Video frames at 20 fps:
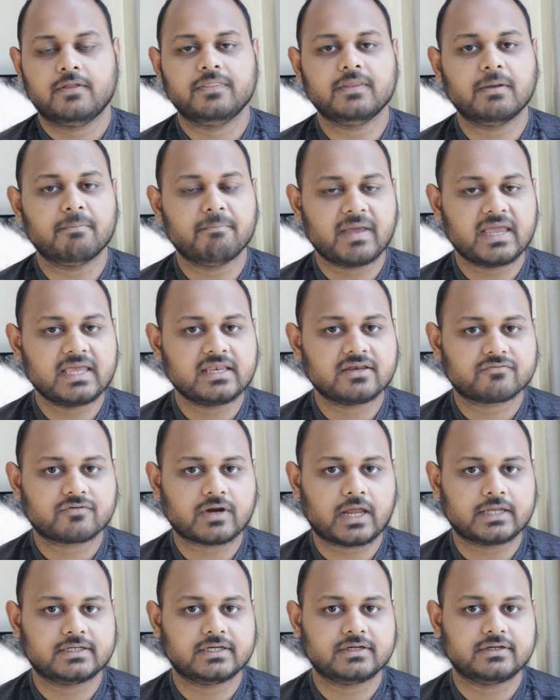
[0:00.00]
The main
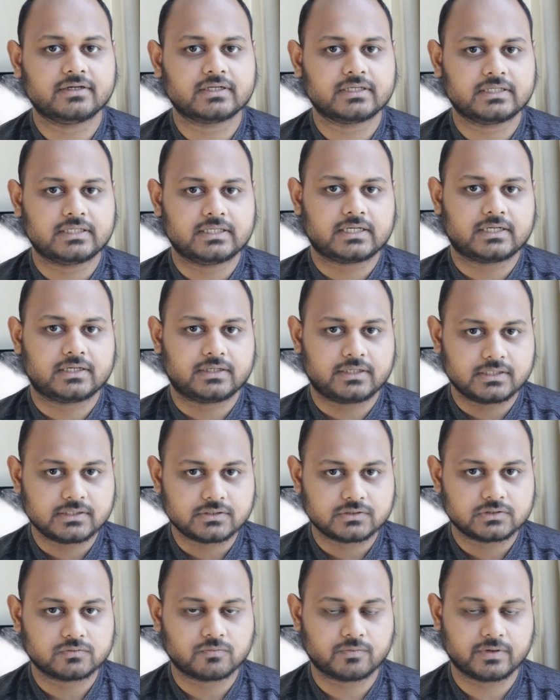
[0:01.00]
criteria here
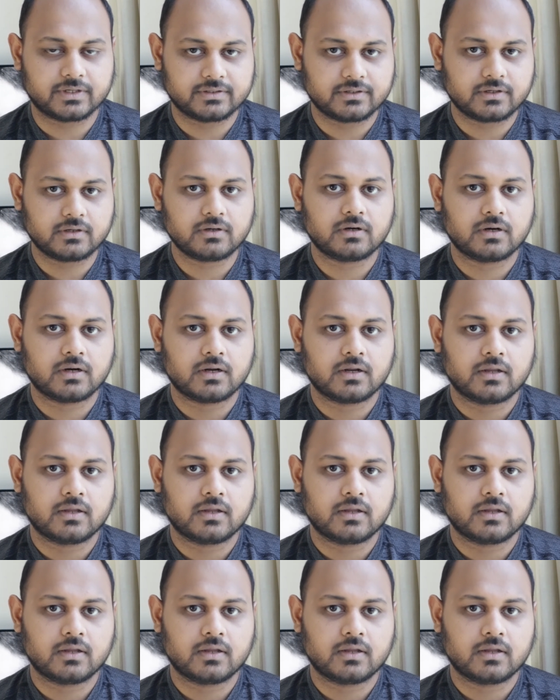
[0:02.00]
is whether